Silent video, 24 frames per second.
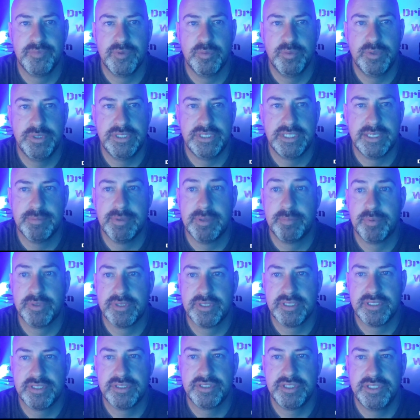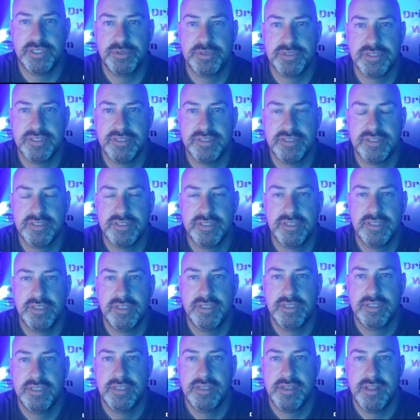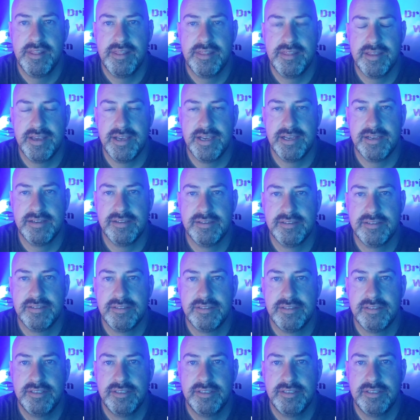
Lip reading: We come up with excuses that